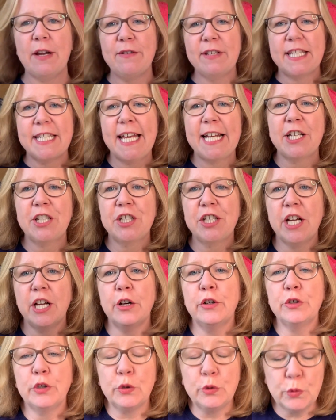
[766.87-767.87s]
is texture
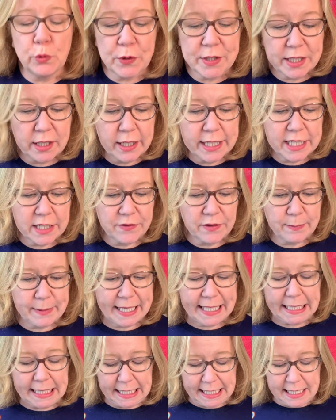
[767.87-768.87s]
on all sides of the
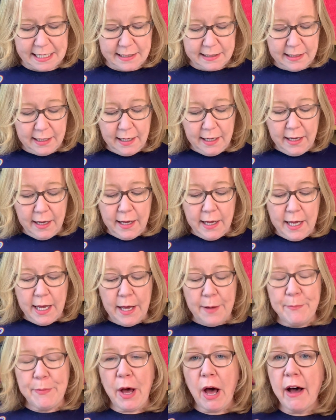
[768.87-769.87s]
blanket,
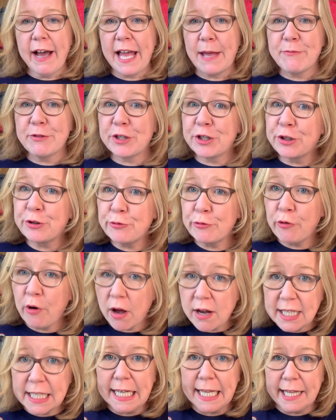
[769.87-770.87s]
but I am
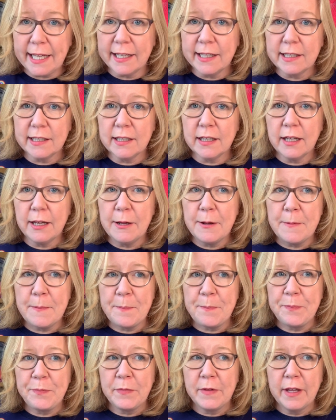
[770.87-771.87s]
struggling
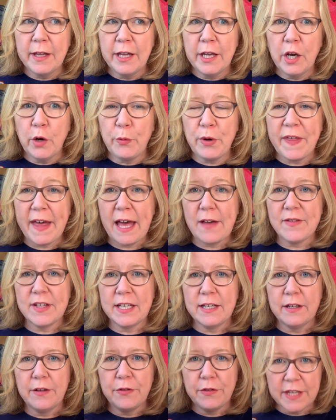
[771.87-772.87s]
with
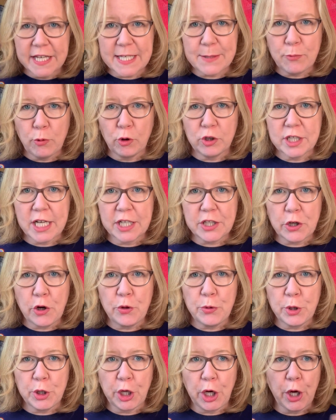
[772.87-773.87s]
having this project
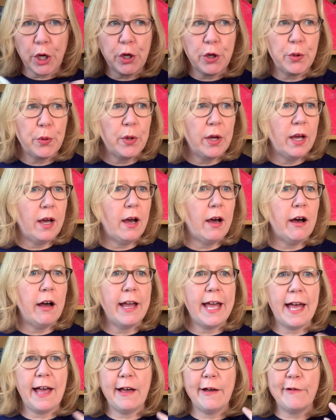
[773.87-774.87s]
on the go. I
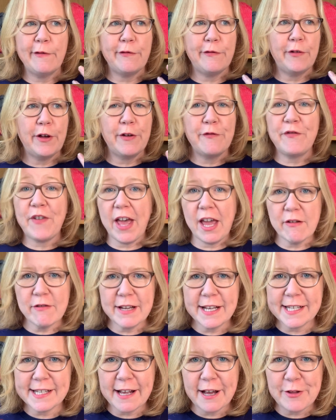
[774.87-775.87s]
have
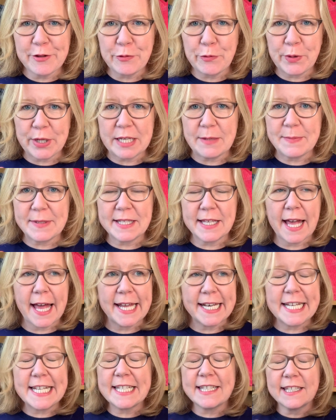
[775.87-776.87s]
various other whips,
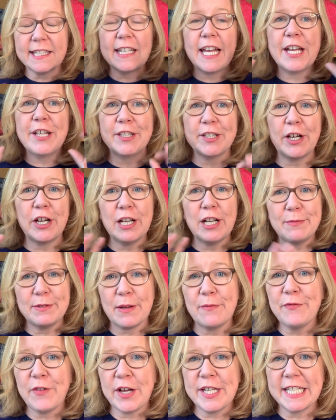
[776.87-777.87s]
and it's at times
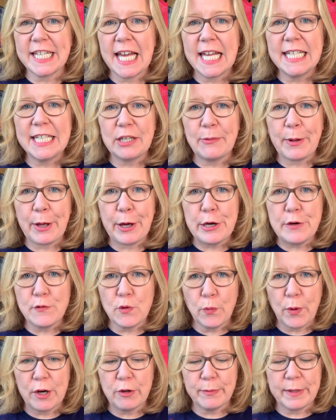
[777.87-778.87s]
I'm finding it a little bit
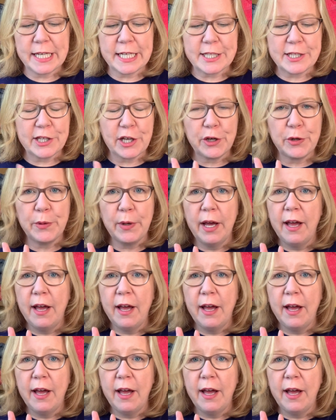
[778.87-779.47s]
overwhelming. So